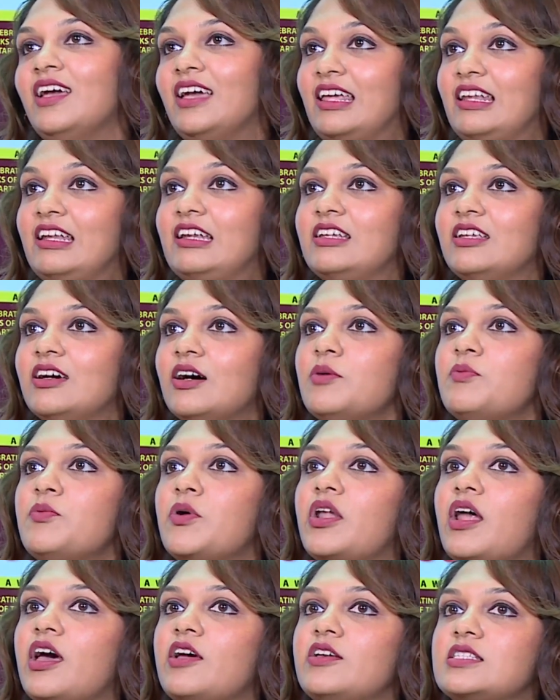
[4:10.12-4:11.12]
in India,
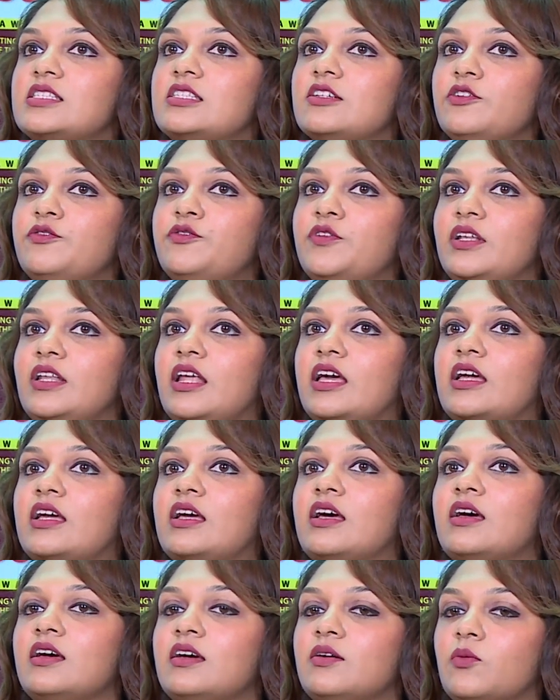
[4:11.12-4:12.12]
but I still feel like
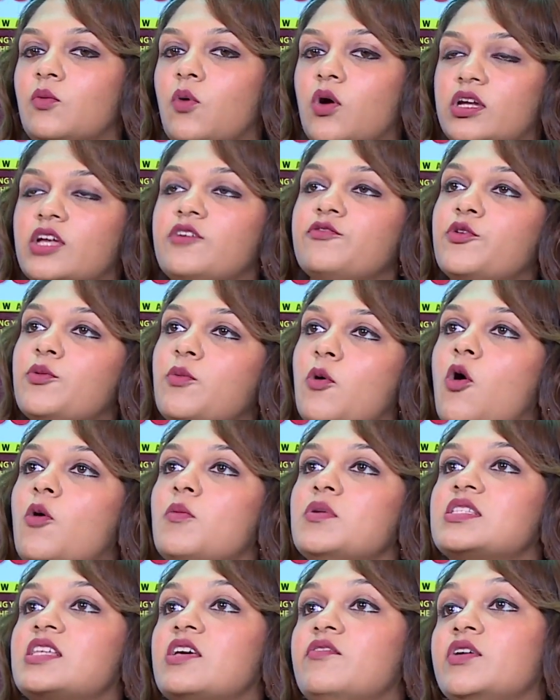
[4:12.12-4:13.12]
working from
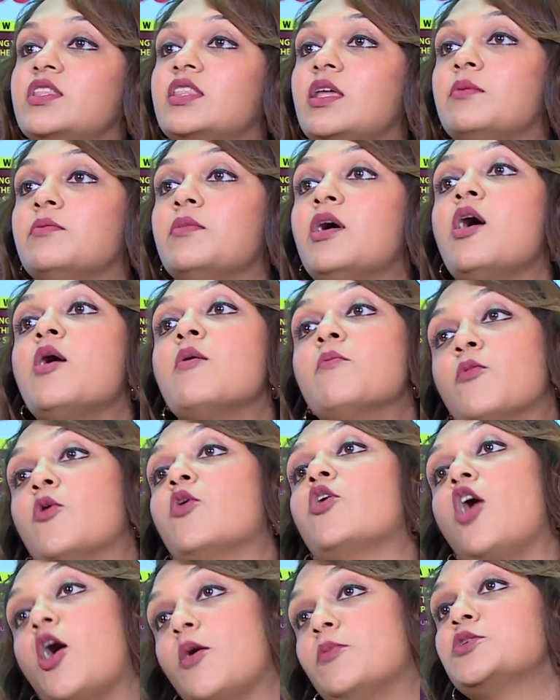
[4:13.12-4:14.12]
home is giving them
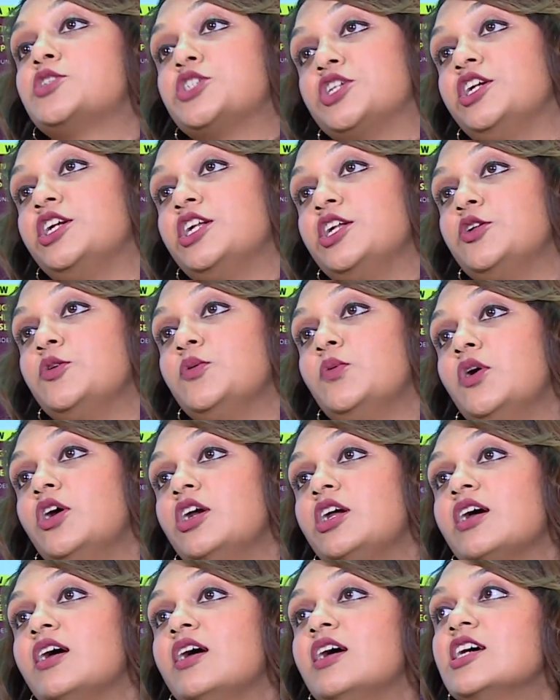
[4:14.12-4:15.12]
more opportunity to
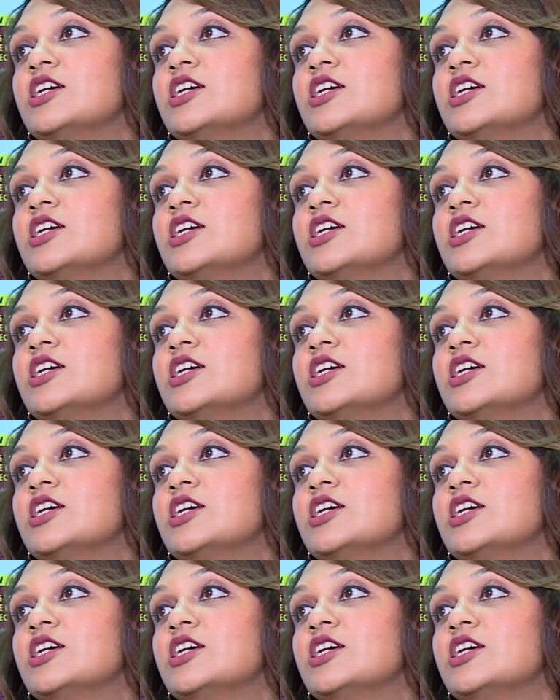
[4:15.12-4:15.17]
work.